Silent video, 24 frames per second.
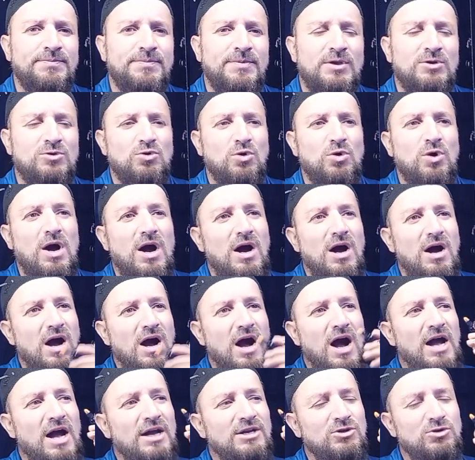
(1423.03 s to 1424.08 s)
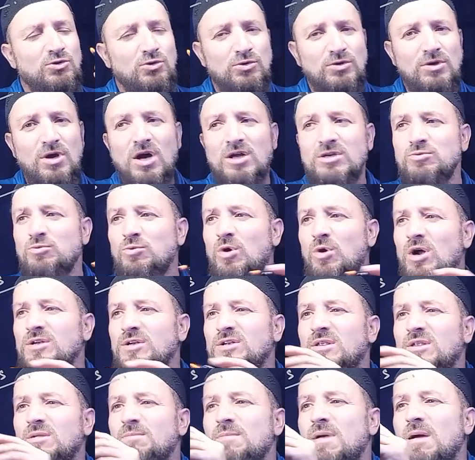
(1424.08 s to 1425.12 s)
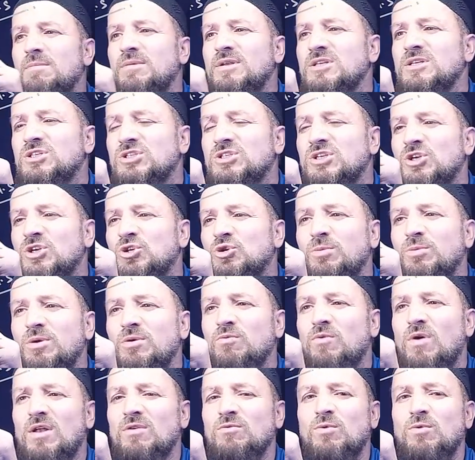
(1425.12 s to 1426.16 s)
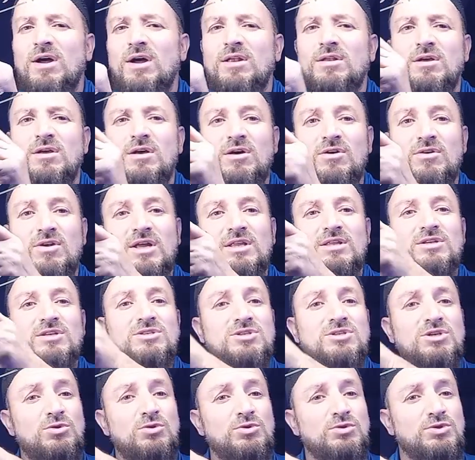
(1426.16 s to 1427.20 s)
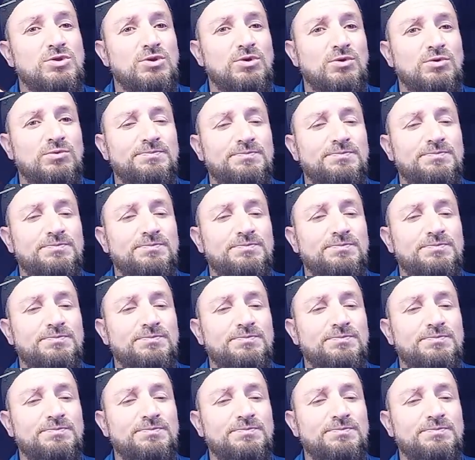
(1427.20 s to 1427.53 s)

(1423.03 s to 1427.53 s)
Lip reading: So I do not want the memory state to be 1 1, rather 0 0.